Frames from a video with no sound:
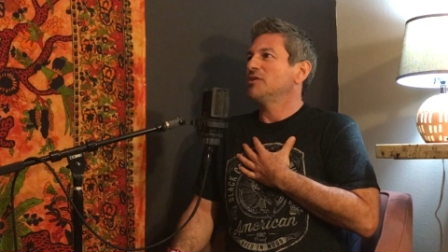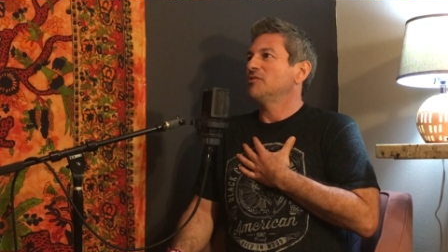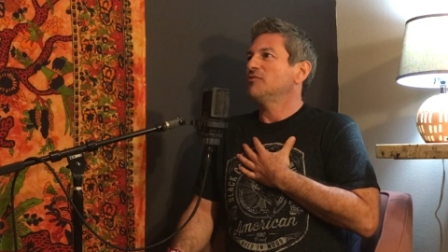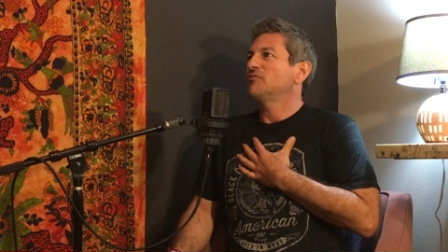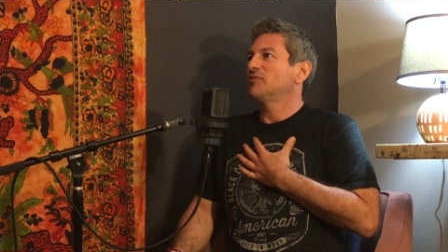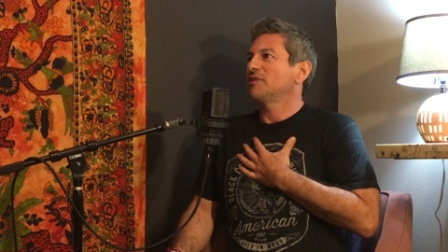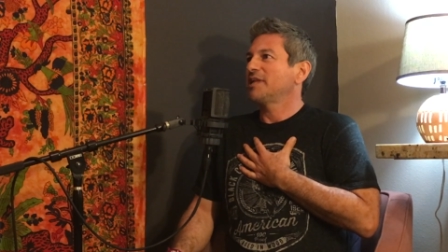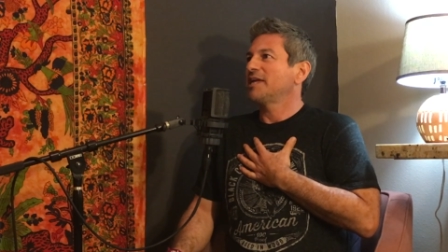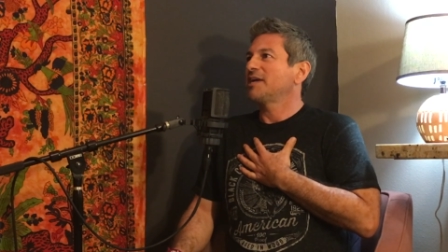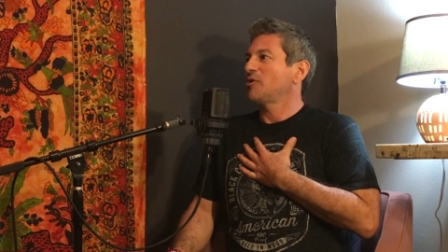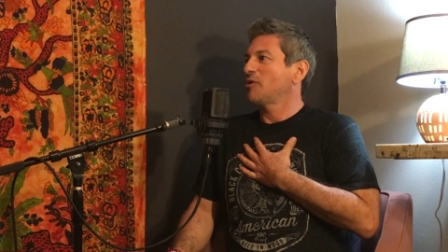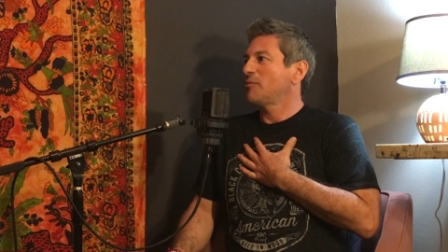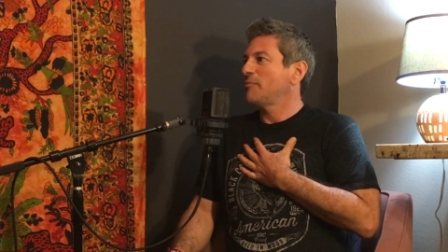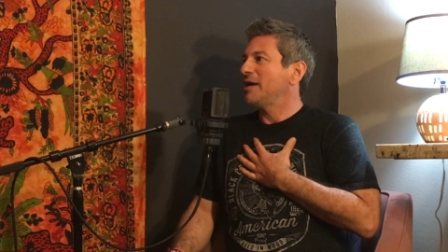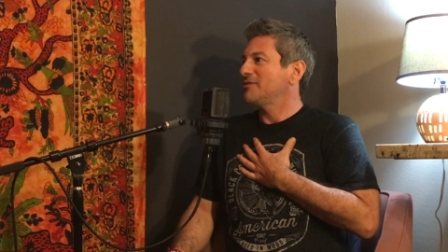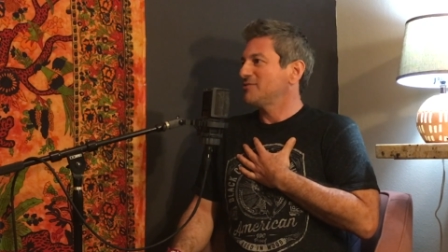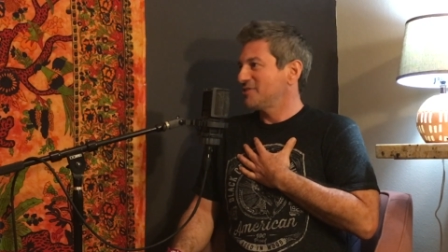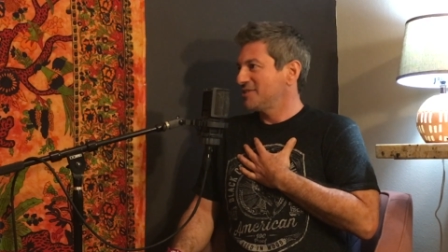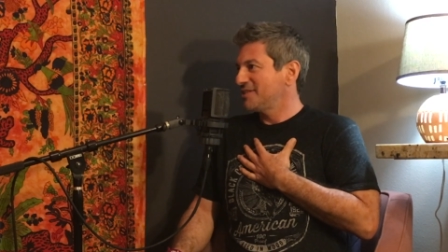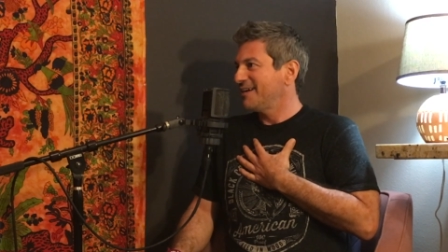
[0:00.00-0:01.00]
you feel like you're
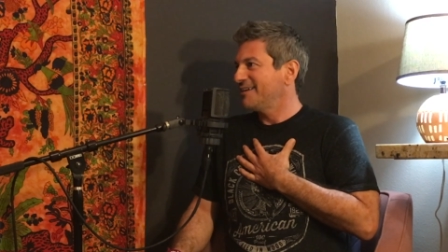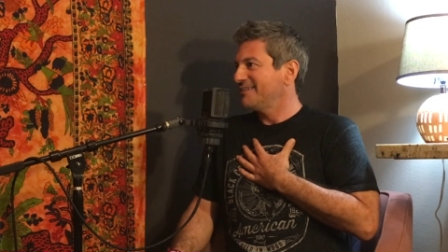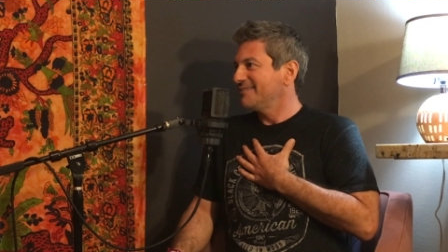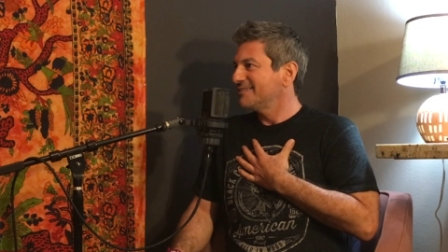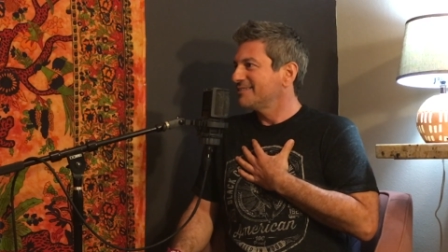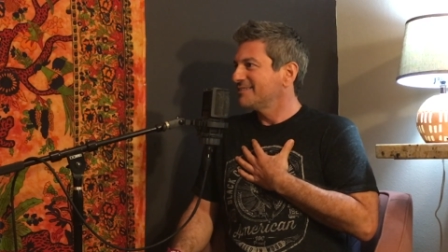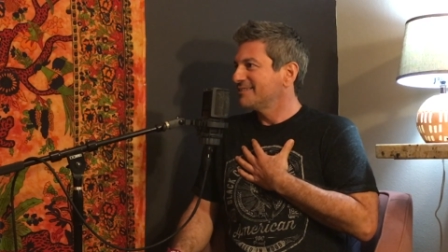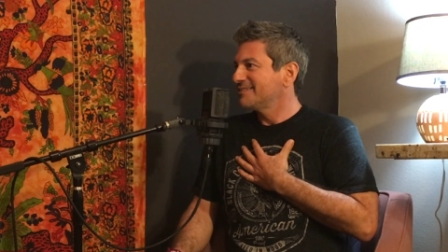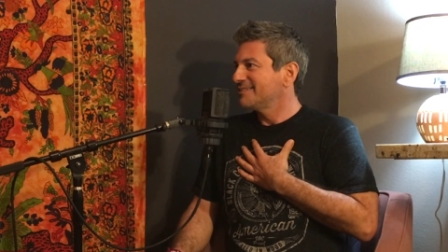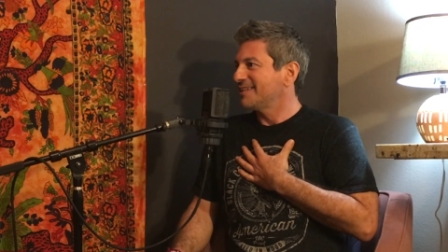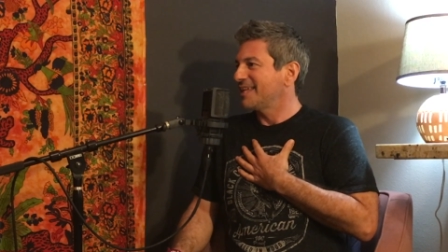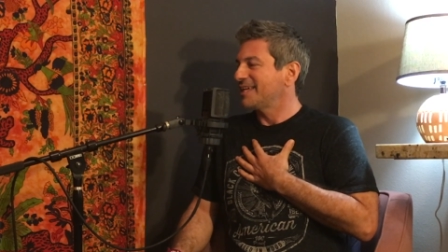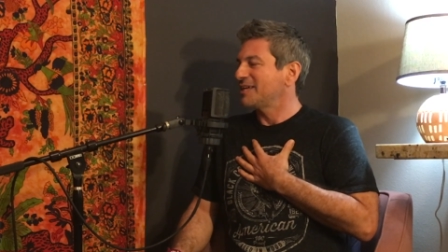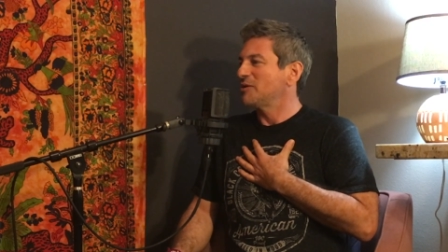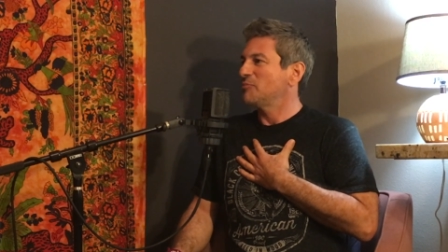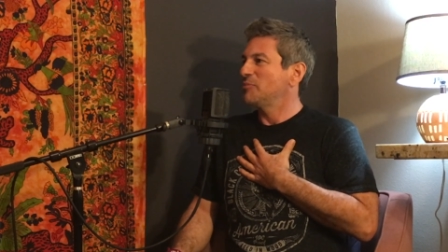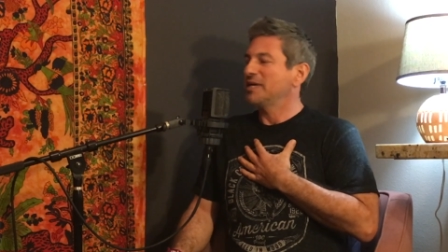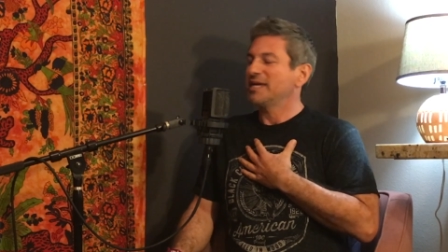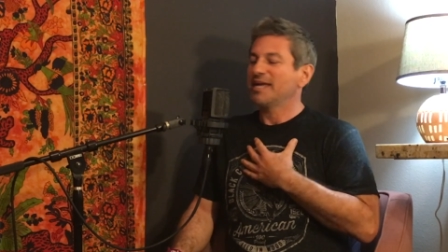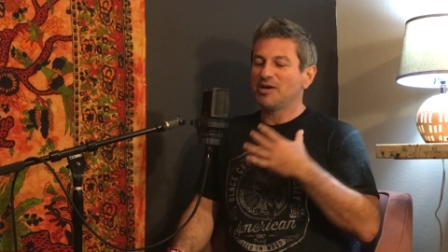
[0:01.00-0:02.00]
about to die, like
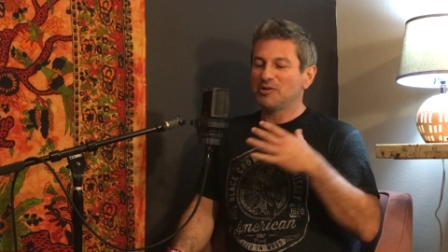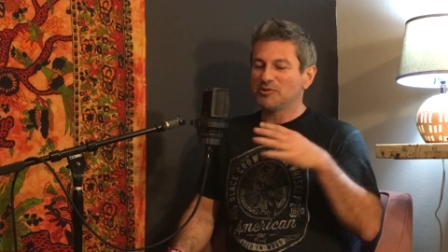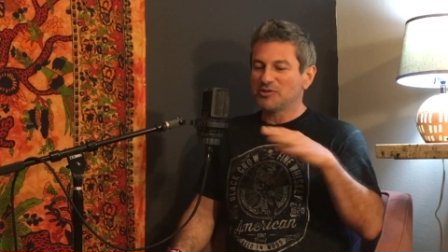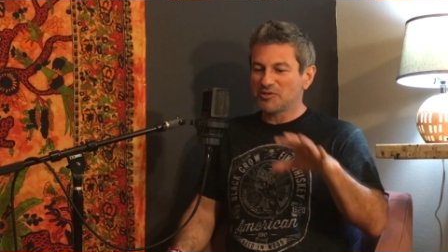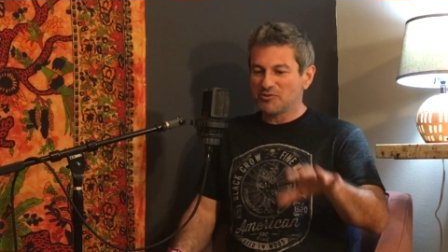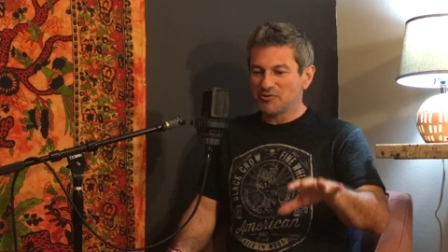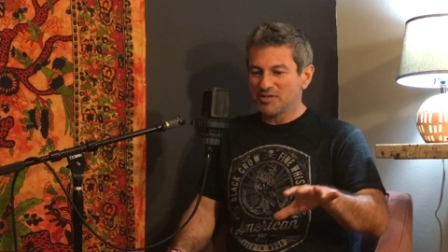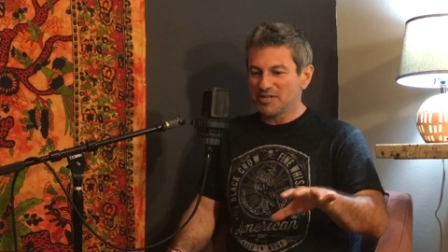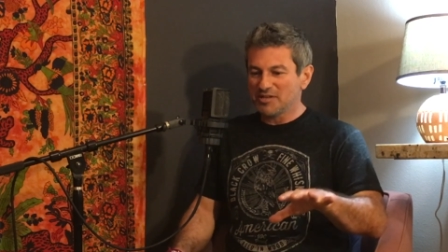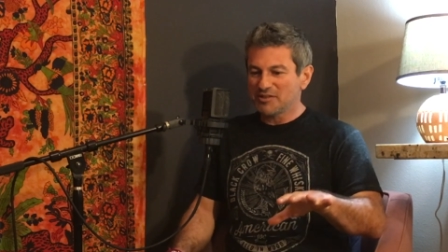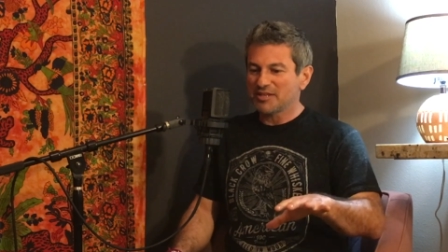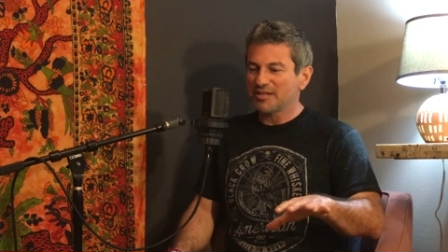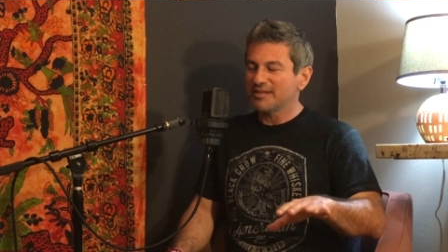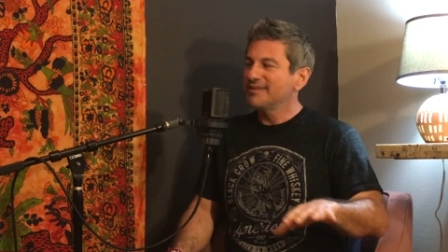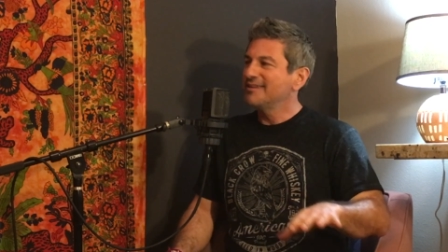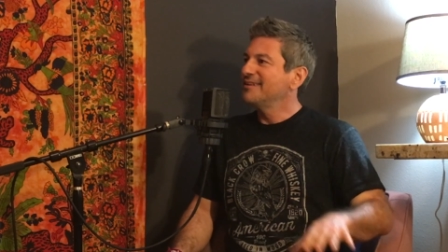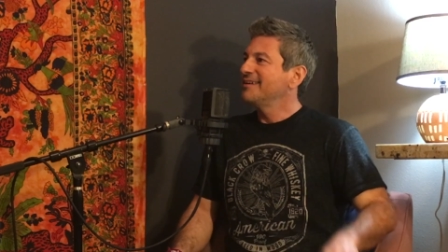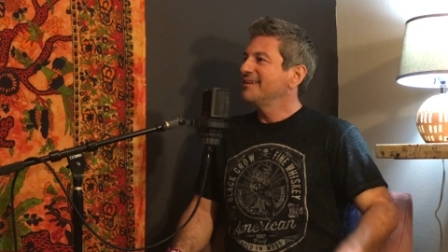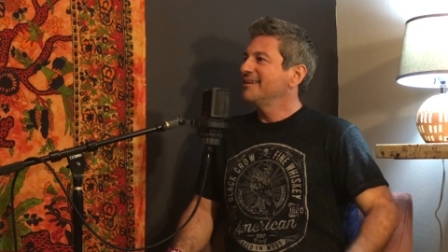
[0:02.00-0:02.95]
you're being held underneath a